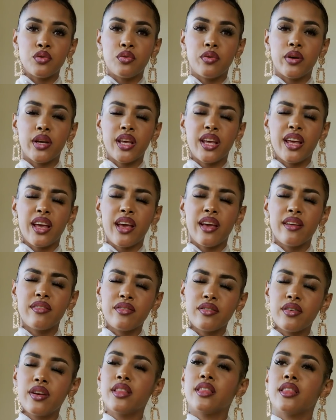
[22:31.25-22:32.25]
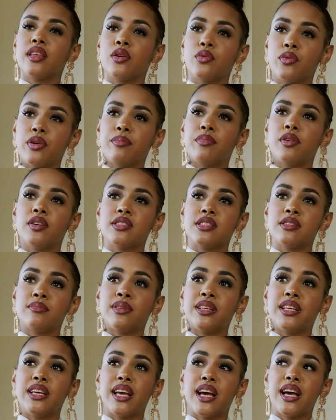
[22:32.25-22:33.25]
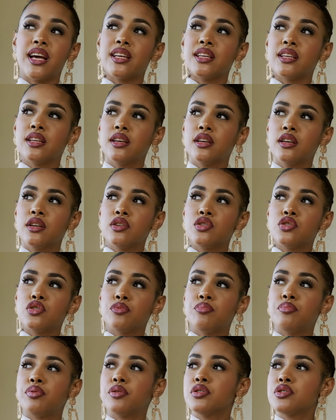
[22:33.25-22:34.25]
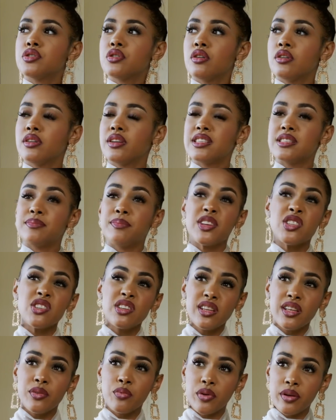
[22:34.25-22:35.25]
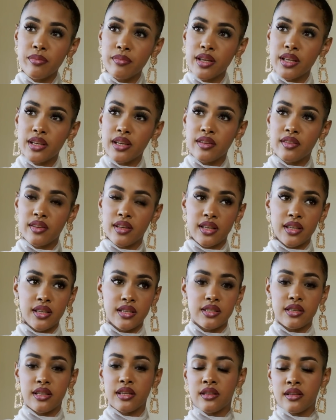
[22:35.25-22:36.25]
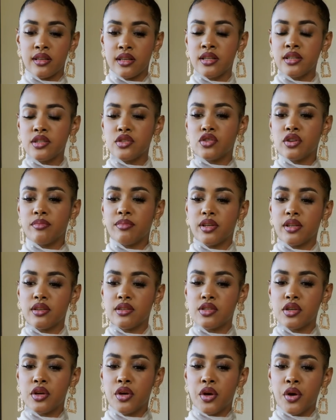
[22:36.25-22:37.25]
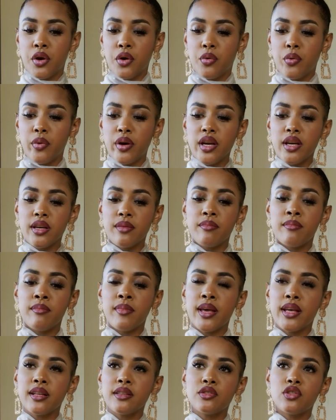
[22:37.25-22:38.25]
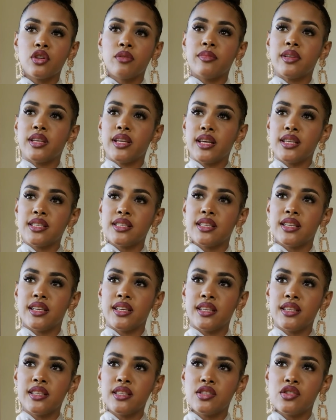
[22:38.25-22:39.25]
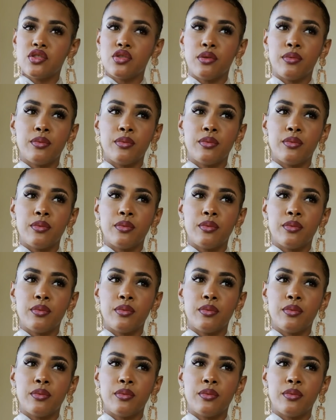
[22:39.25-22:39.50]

doing everything we possibly can to put on, especially women in the industry, because we're in a male-dominated industry.